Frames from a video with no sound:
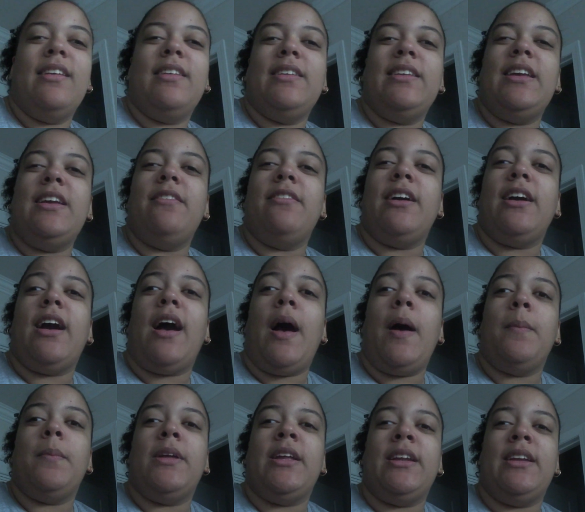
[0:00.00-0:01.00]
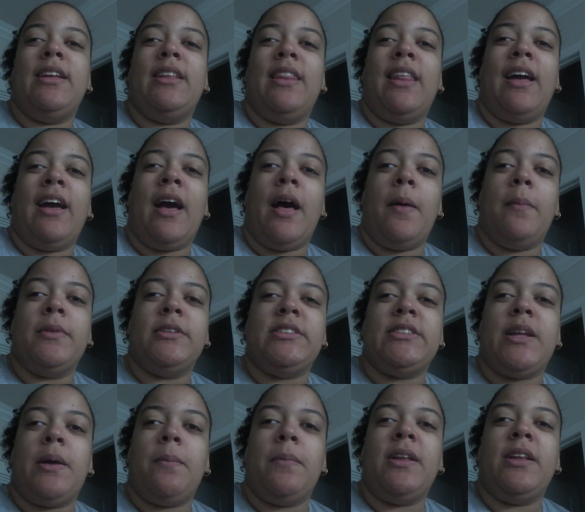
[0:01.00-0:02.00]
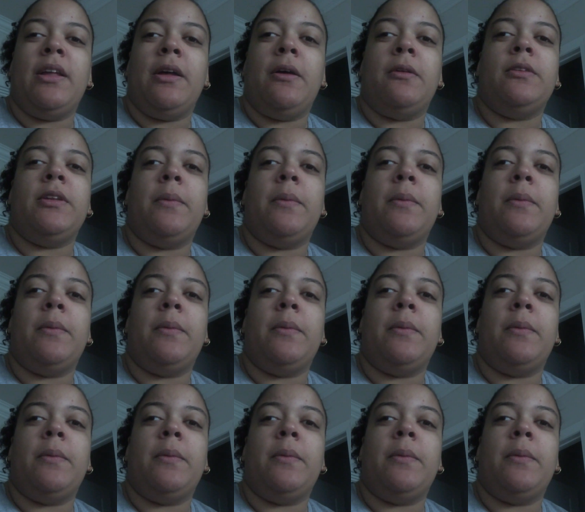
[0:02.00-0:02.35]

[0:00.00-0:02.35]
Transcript: Leave a comment in the comments down below.